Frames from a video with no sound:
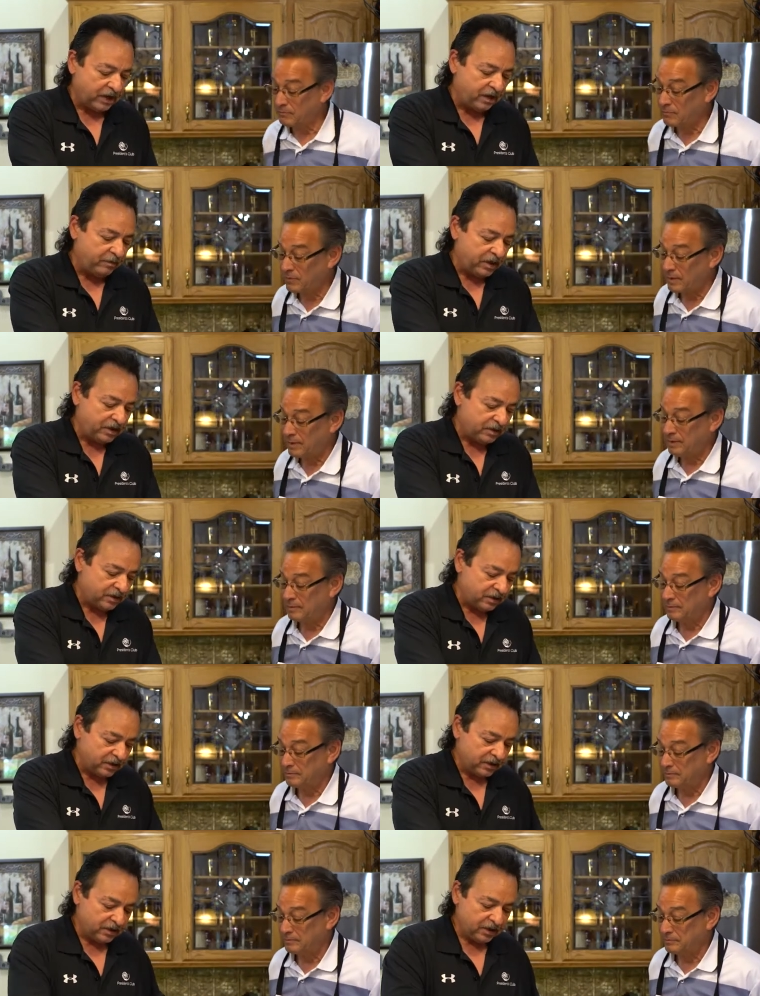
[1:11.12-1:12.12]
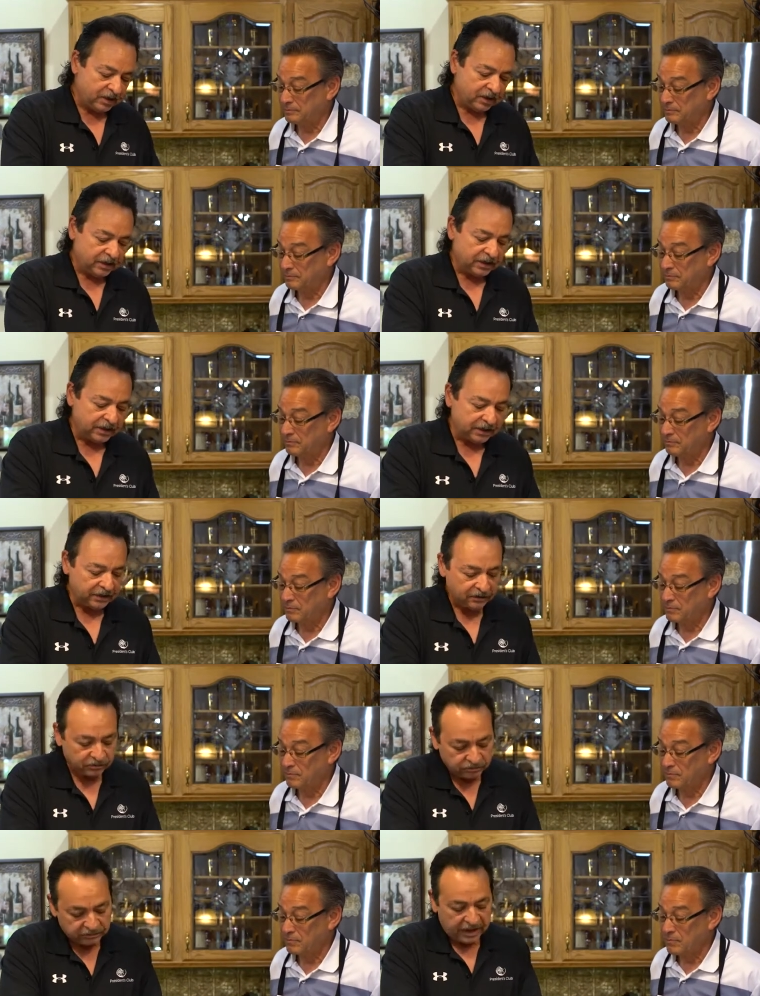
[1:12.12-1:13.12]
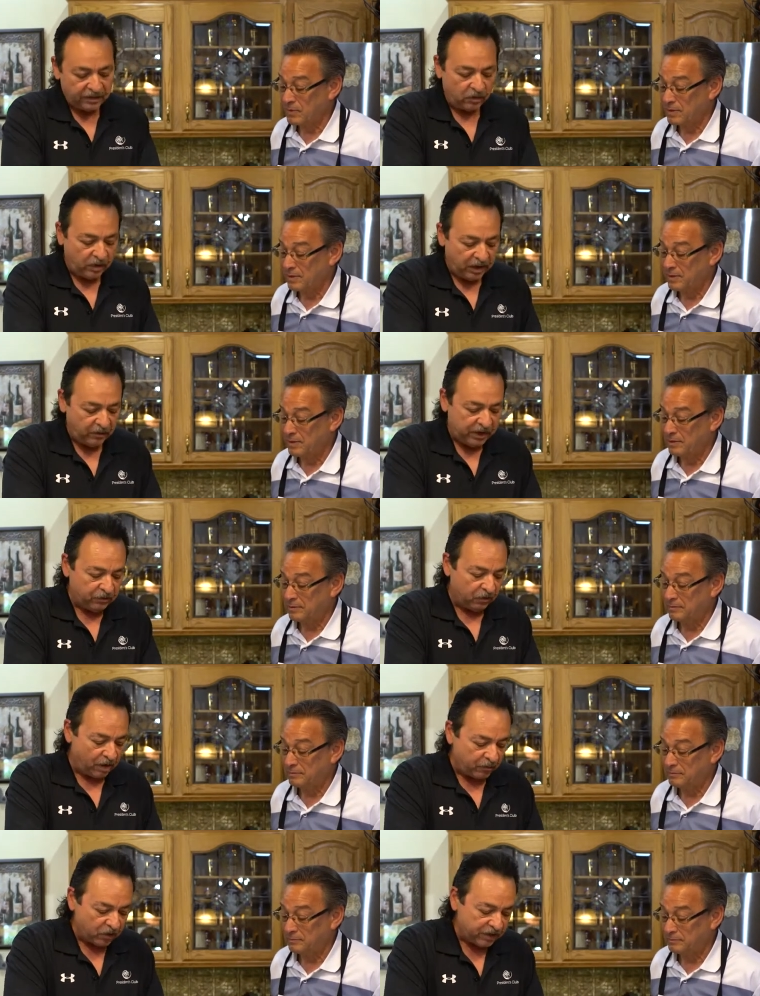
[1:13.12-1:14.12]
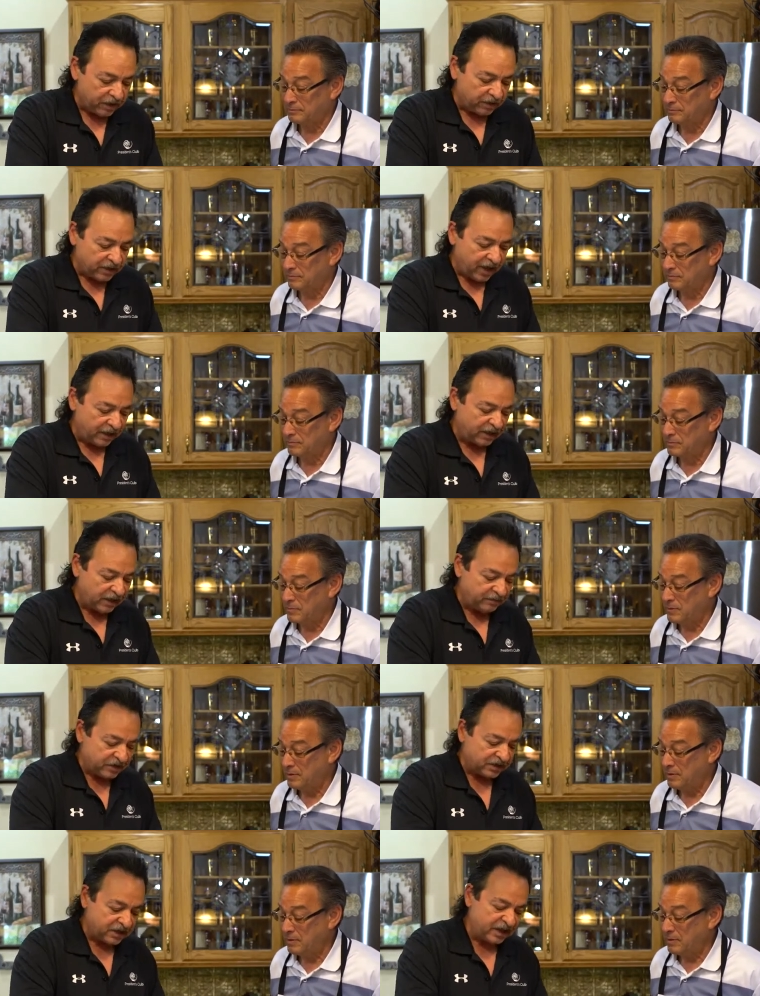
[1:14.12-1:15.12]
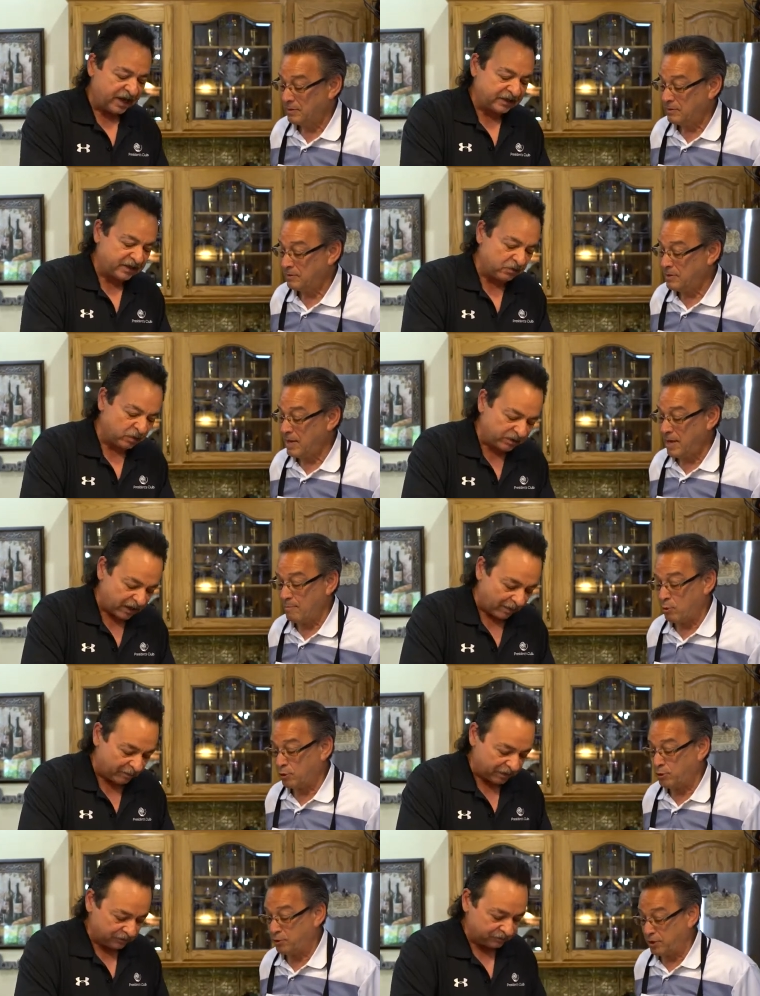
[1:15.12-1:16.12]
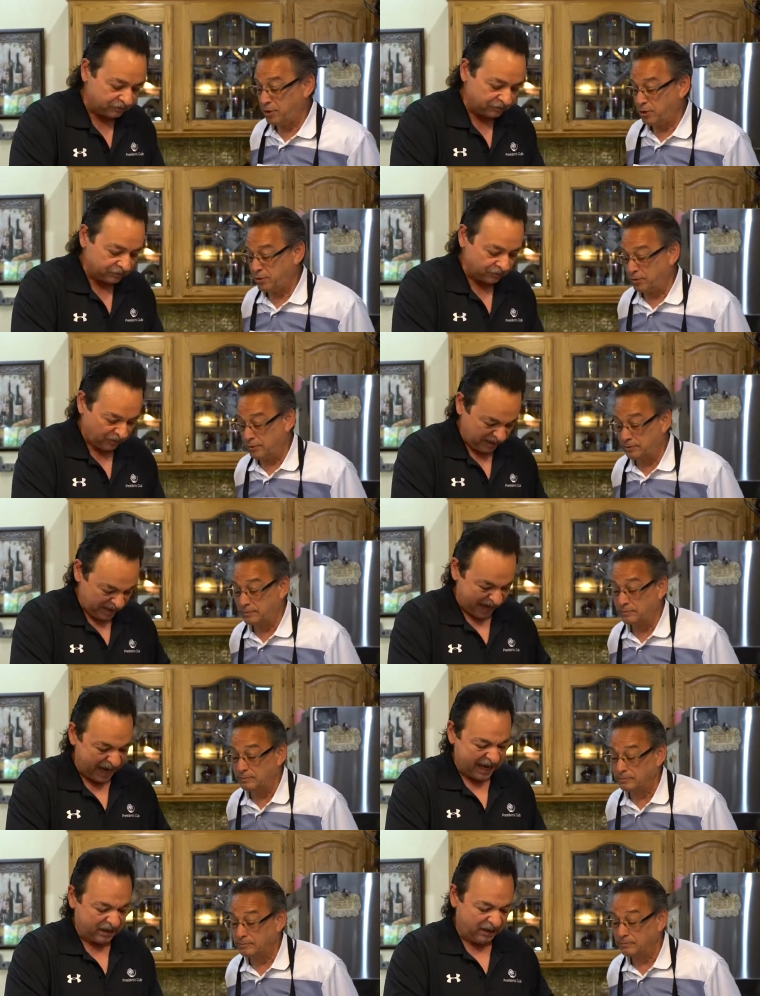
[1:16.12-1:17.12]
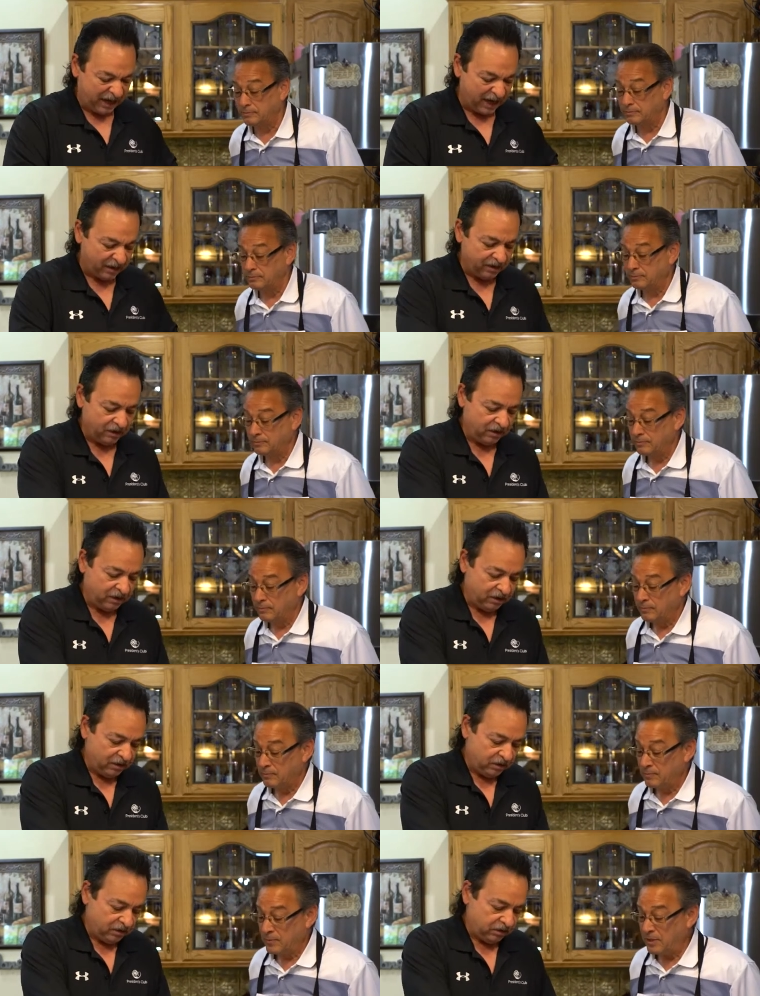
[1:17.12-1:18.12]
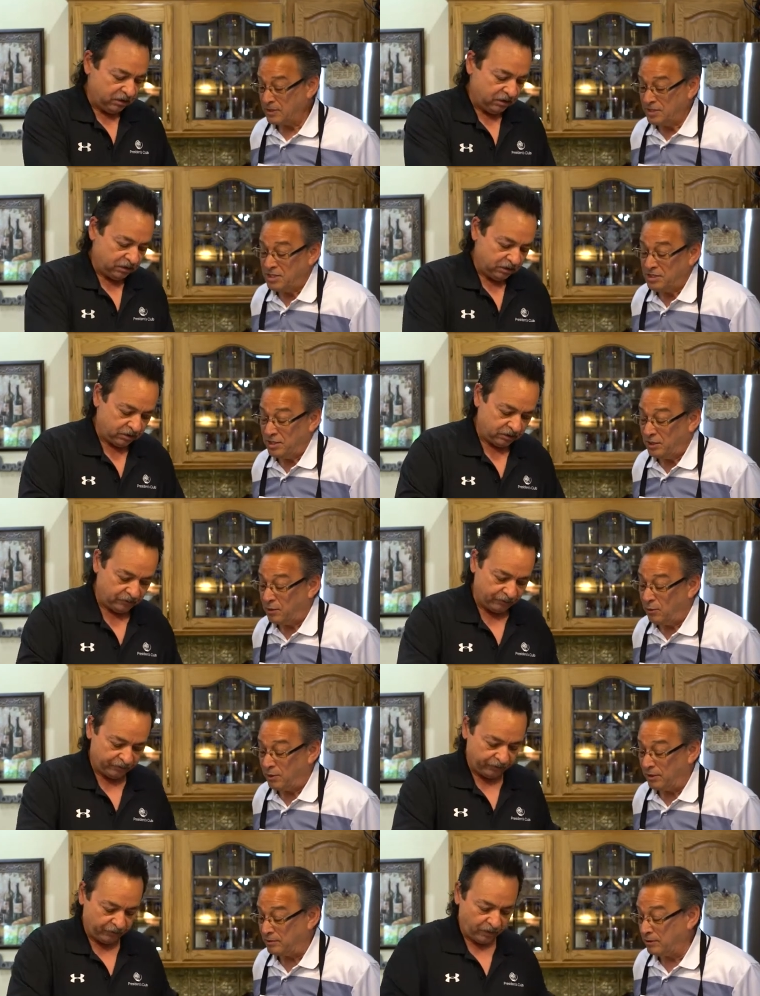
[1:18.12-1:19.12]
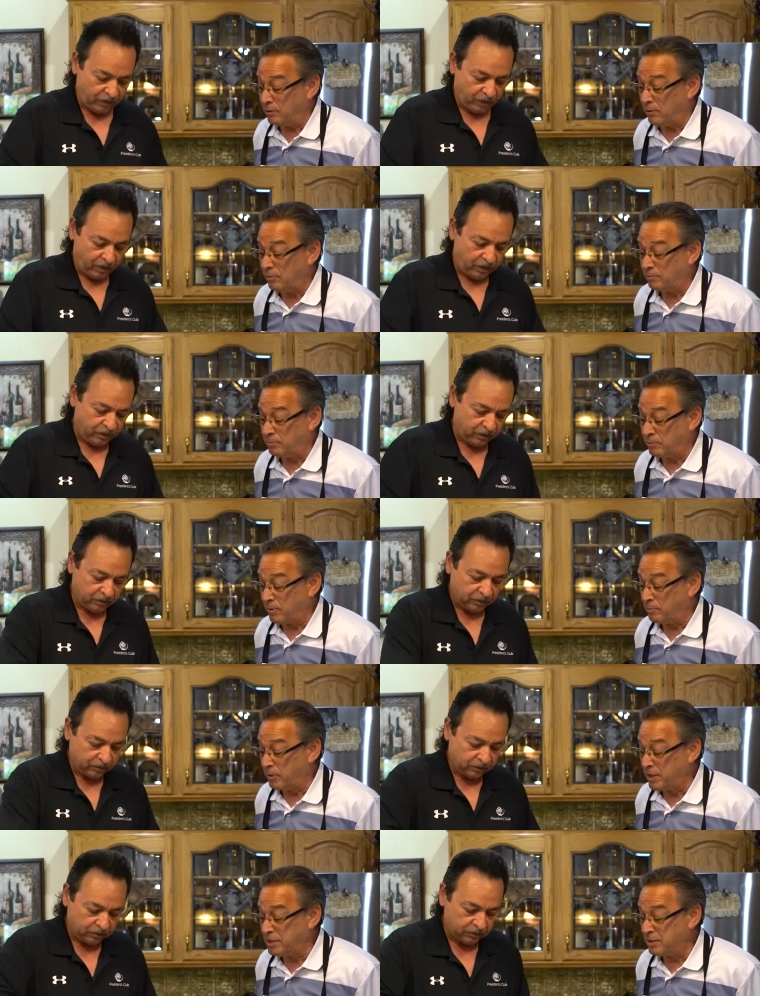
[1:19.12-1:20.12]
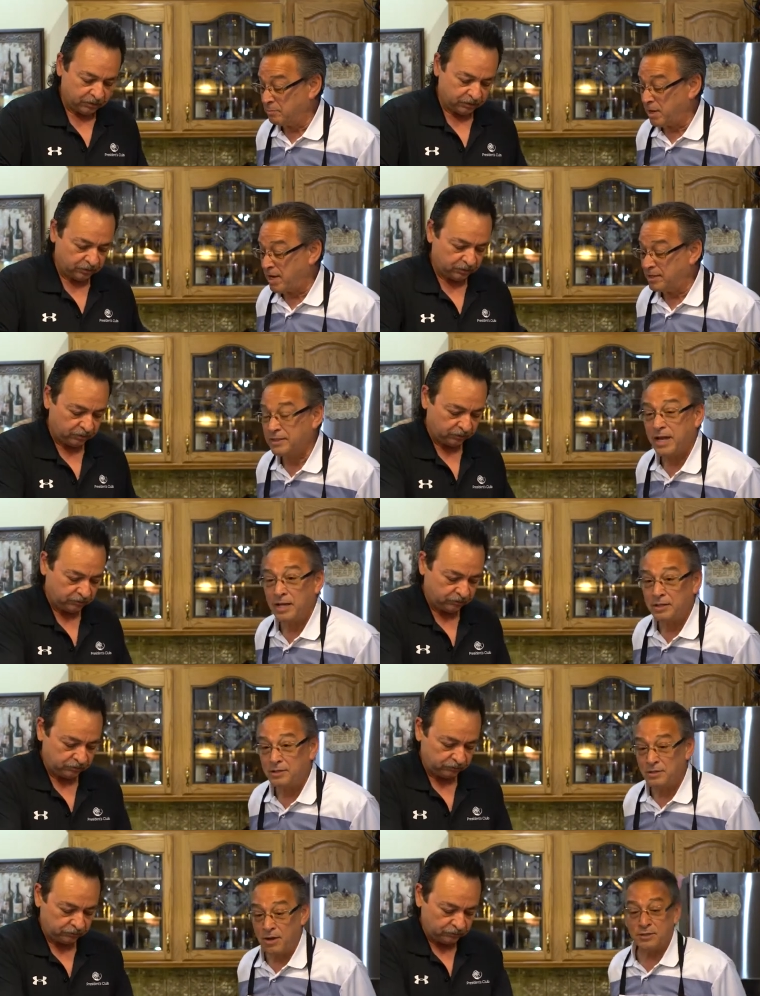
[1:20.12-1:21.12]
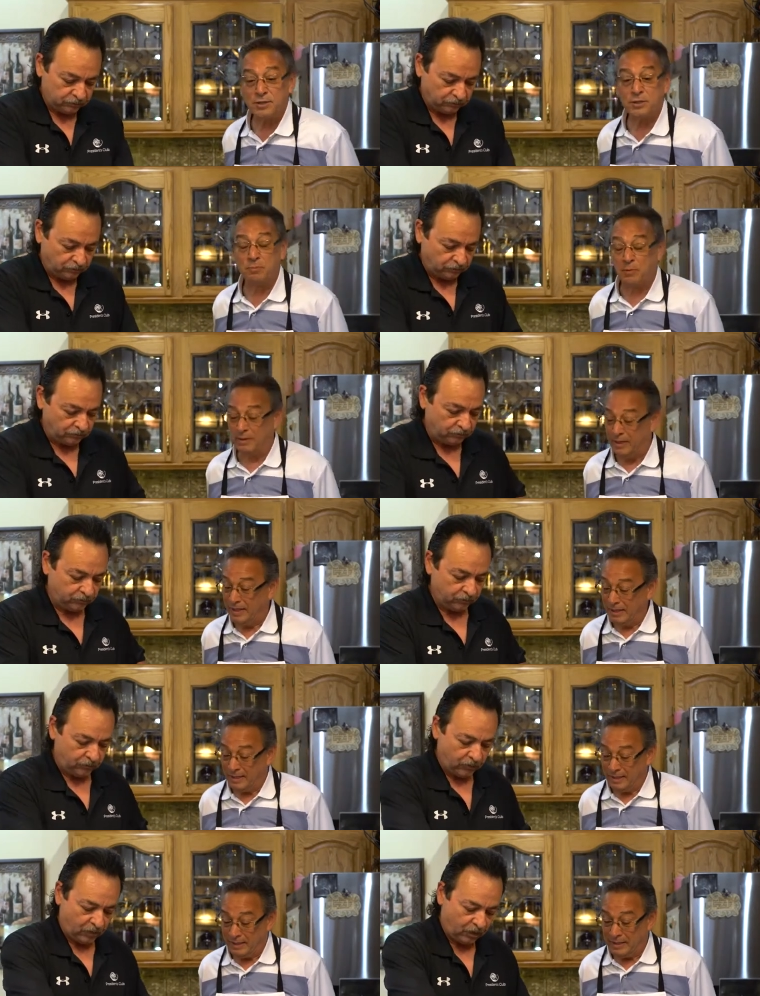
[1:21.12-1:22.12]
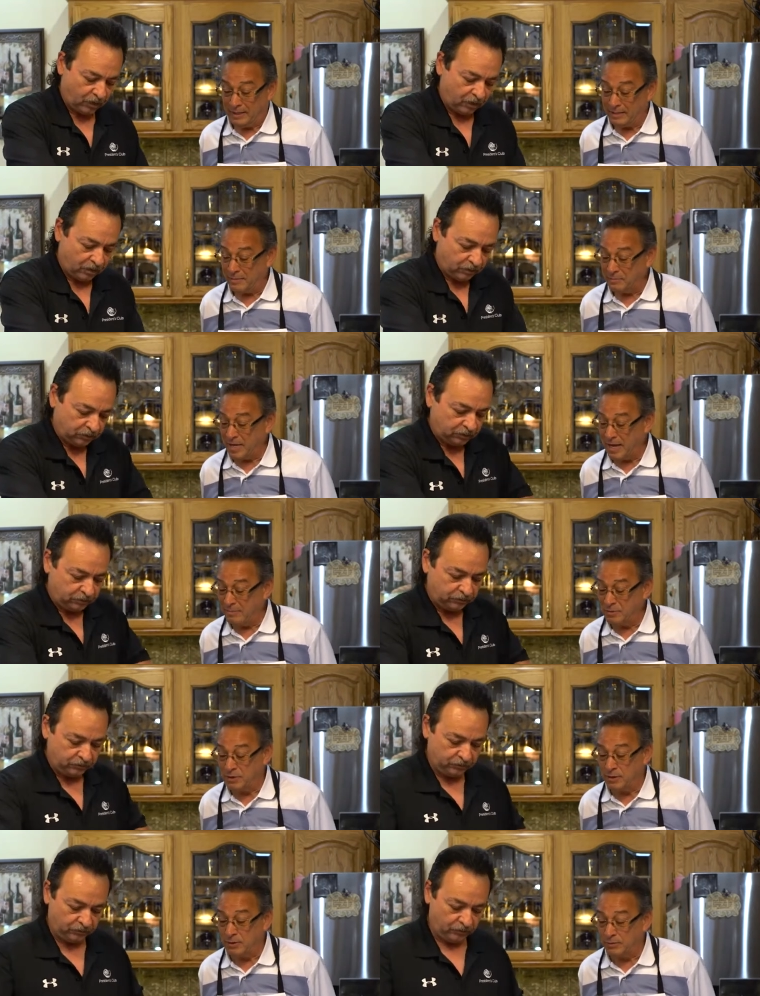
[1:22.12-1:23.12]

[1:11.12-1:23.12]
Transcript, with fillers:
Speaker 1: to keep it uh, the way we grew up with it. It kind of keeps us connected. Yeah, more traditional. yeah,
Speaker 2: yeah it's easy to go to, you know, a place and buy Italian sausage, but sometimes, you